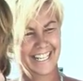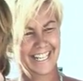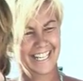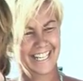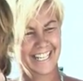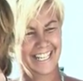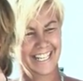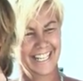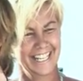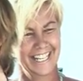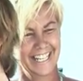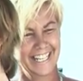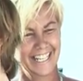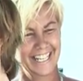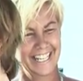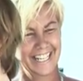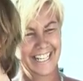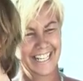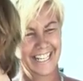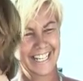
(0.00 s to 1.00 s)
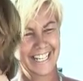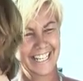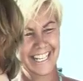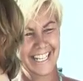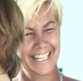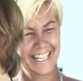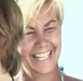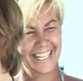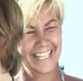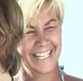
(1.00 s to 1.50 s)

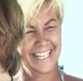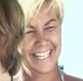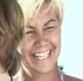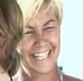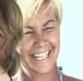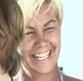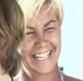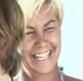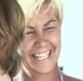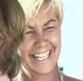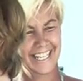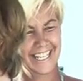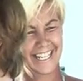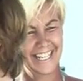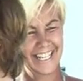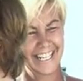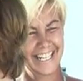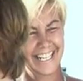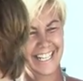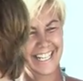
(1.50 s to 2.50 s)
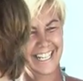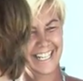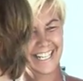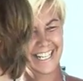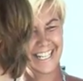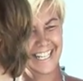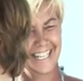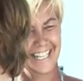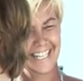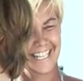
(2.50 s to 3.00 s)

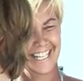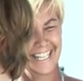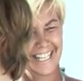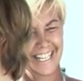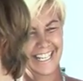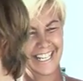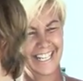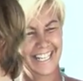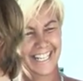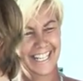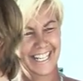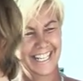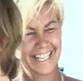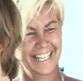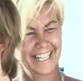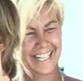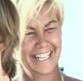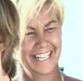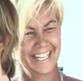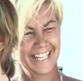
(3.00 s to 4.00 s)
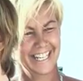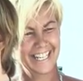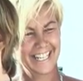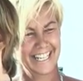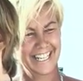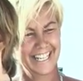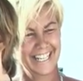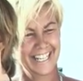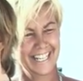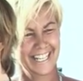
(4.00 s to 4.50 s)

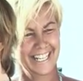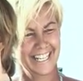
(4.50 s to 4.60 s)
The person shown says nothing.